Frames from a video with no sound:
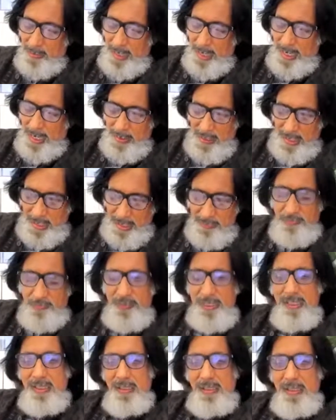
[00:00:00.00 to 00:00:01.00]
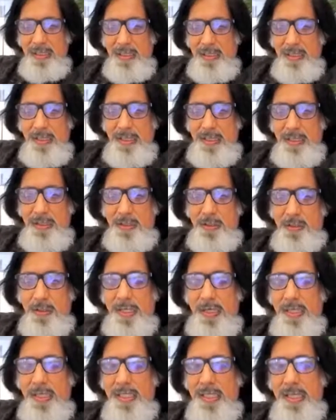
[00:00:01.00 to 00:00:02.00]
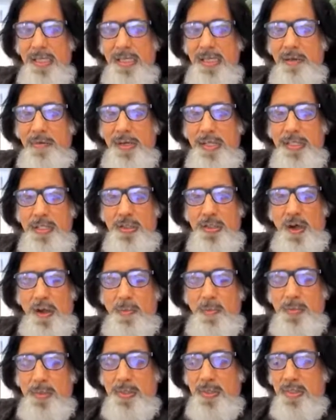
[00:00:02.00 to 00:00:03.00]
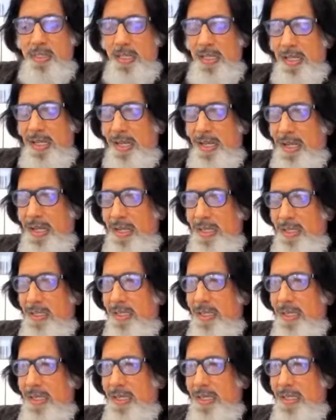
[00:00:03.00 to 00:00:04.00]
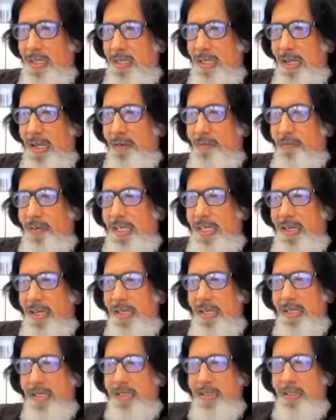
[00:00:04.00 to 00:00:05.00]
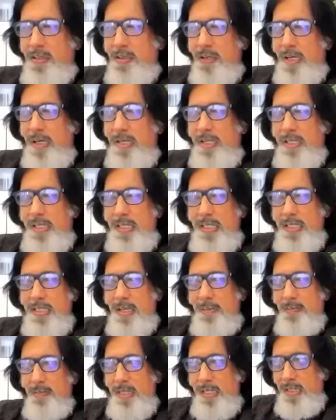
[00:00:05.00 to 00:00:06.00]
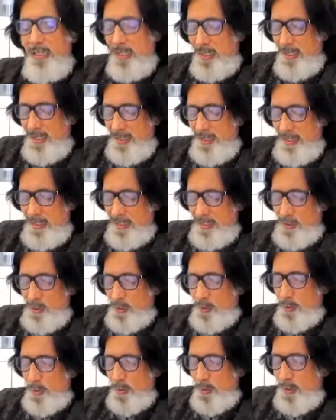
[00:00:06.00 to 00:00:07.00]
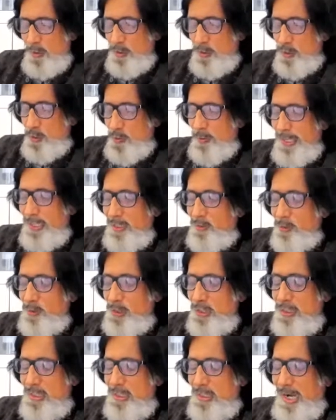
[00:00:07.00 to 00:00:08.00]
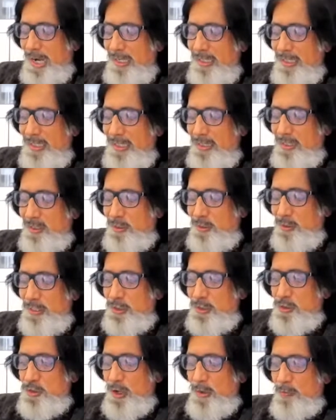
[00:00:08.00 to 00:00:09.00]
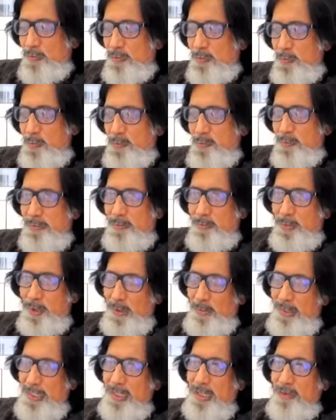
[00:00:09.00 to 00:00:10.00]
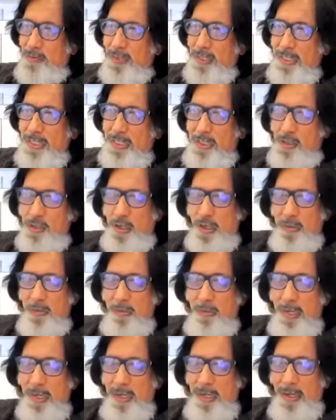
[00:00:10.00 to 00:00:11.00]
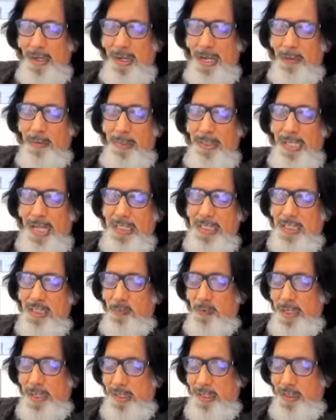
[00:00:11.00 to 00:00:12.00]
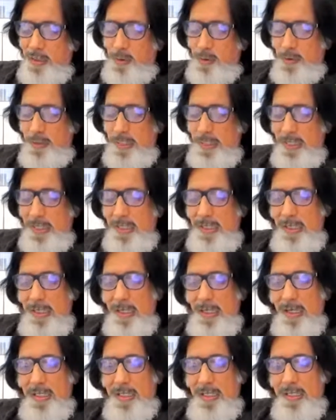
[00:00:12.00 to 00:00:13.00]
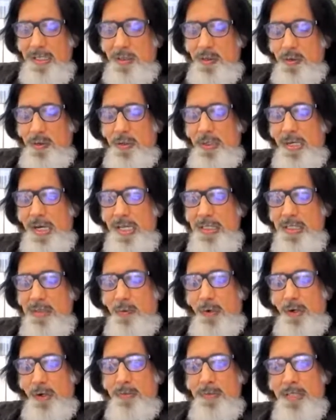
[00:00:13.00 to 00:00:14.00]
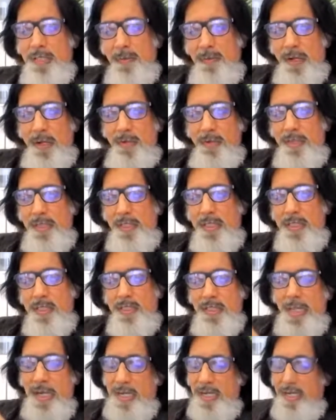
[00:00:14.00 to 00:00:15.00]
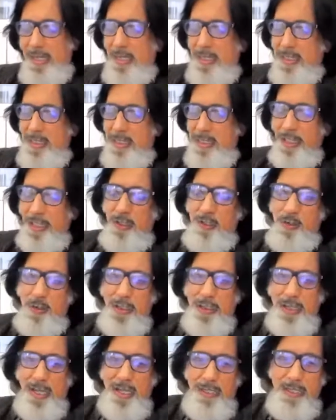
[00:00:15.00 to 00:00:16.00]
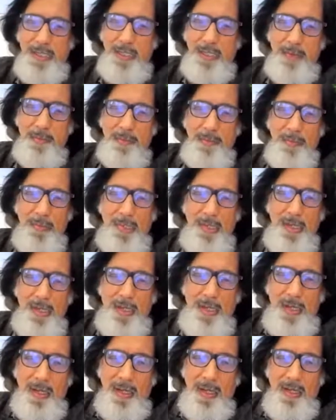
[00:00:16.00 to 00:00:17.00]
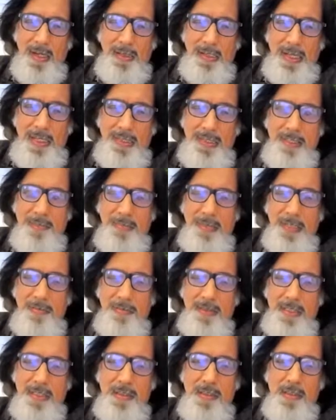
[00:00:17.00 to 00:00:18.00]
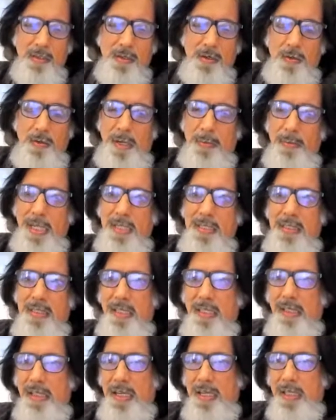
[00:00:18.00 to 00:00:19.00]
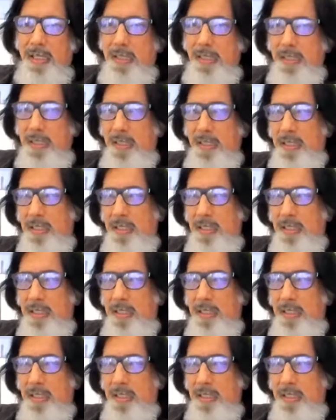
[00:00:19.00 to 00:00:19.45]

I feel your learning never stops, and every day you're learning something. So when you start your job, probably the first job, I mean, that's where you really learn to transform some of these ideas into a reality. And that's something which is so amazing that